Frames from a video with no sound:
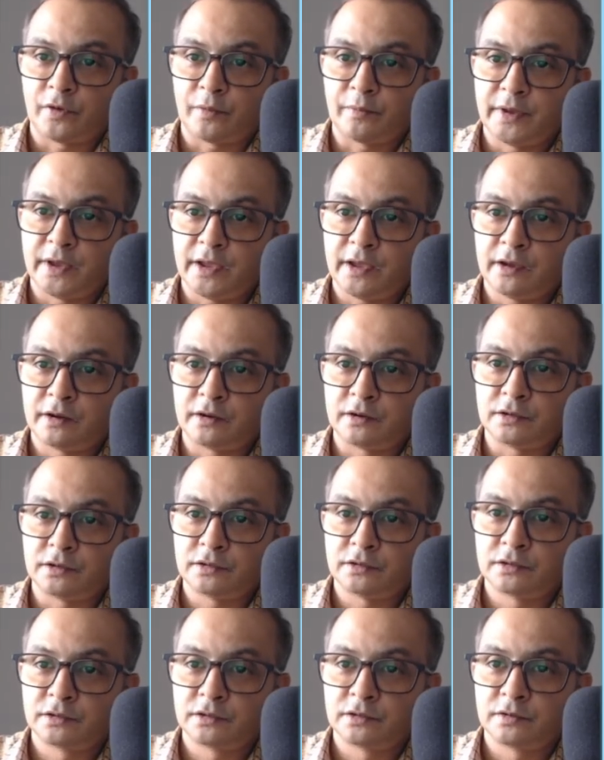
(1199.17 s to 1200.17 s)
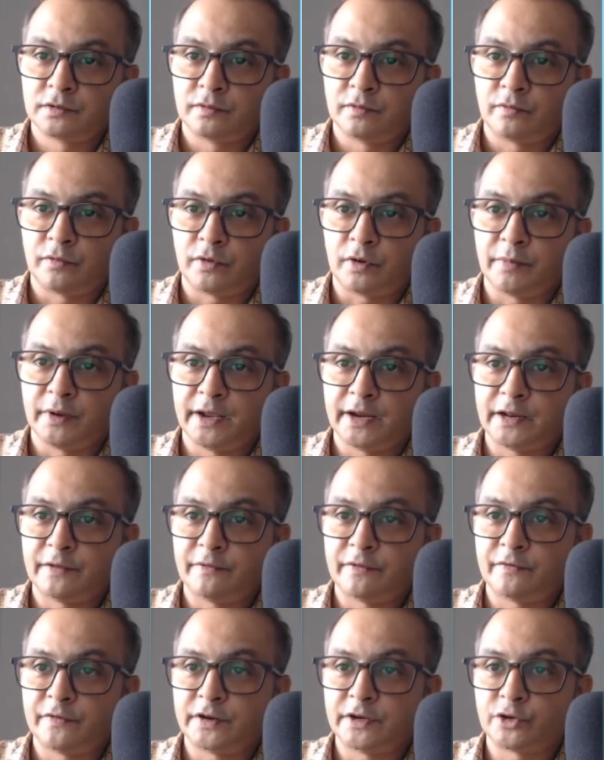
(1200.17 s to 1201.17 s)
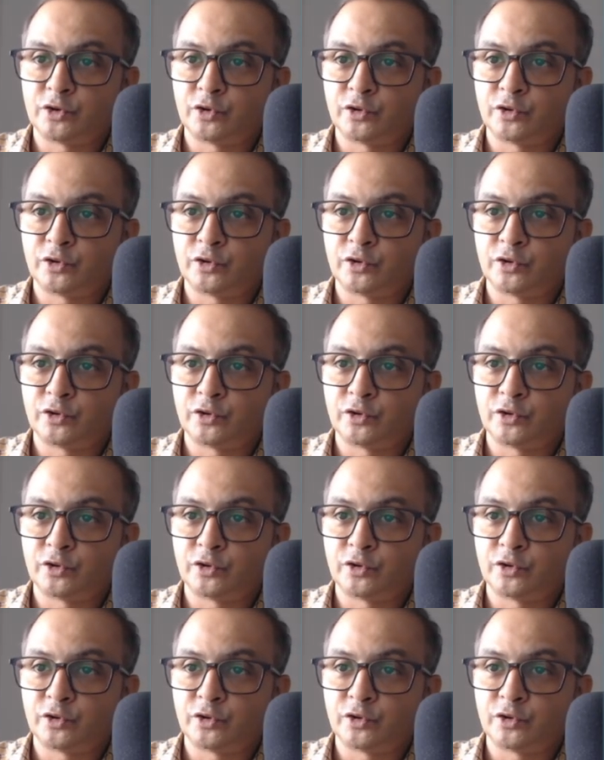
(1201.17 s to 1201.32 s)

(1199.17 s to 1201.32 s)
here, from -infinity to